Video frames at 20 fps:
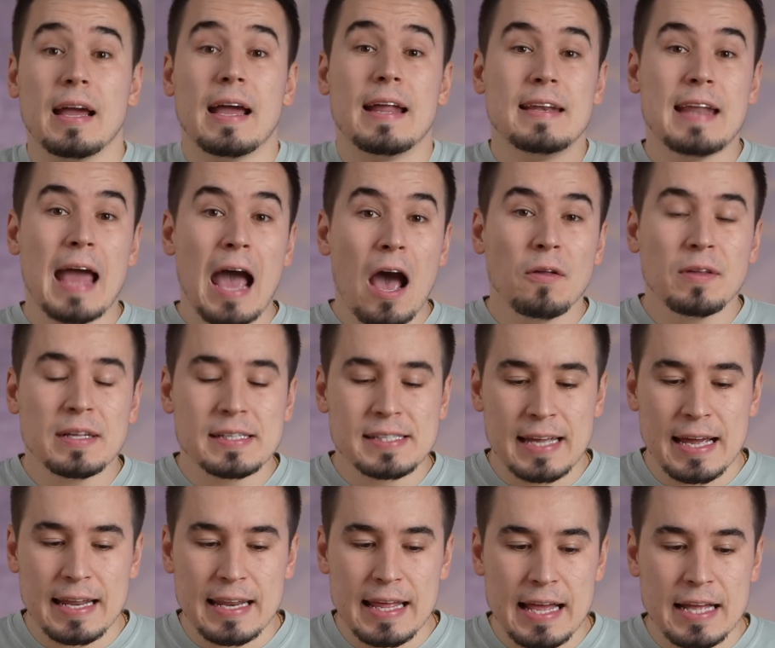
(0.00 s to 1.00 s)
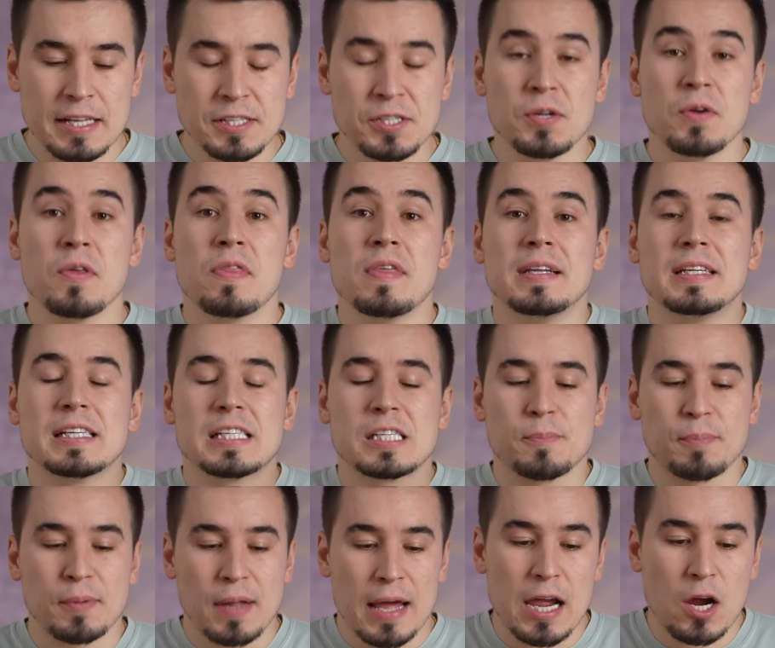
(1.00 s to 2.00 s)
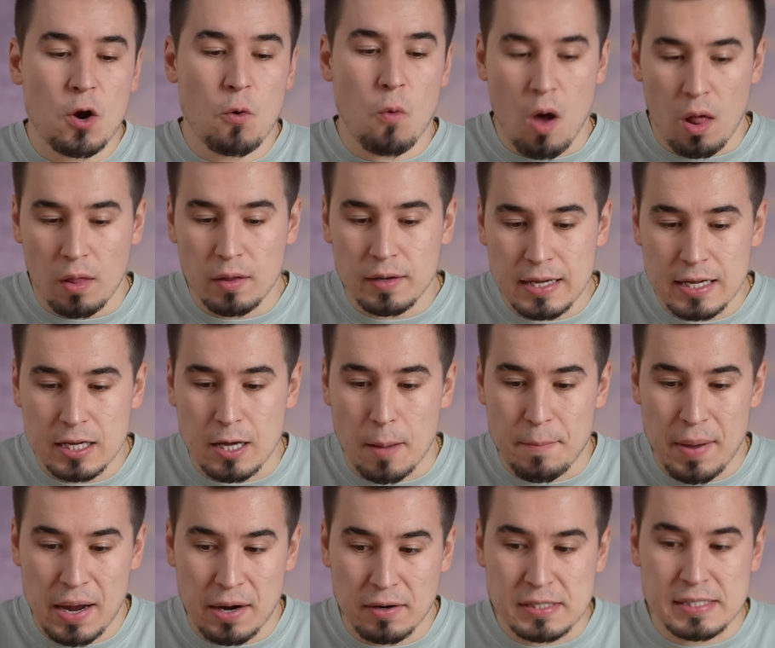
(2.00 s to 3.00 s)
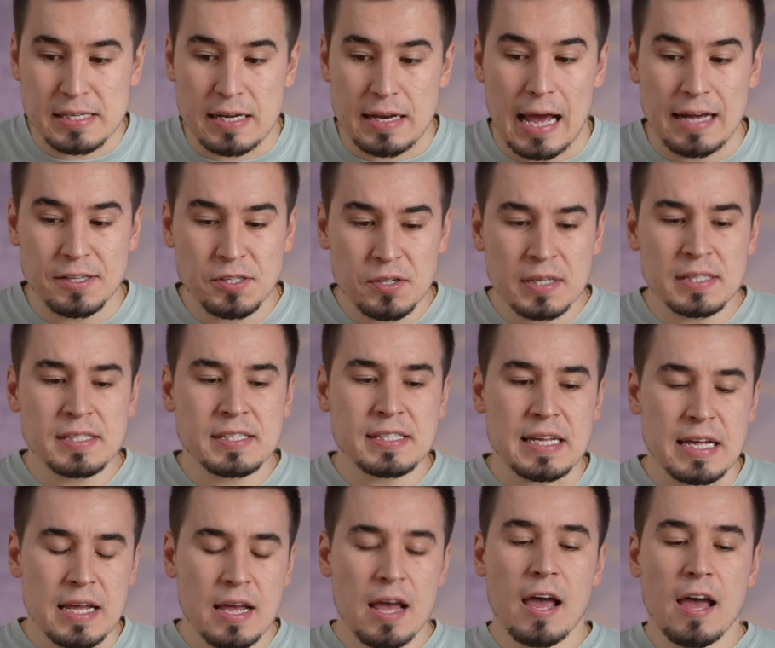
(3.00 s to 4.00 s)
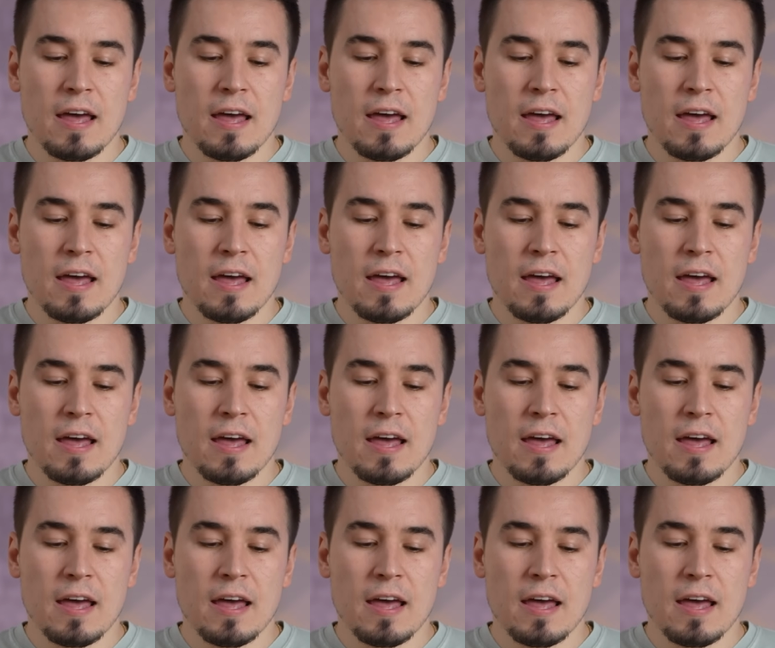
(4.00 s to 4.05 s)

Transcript: And now let's get into the display quality comparison. As you can see,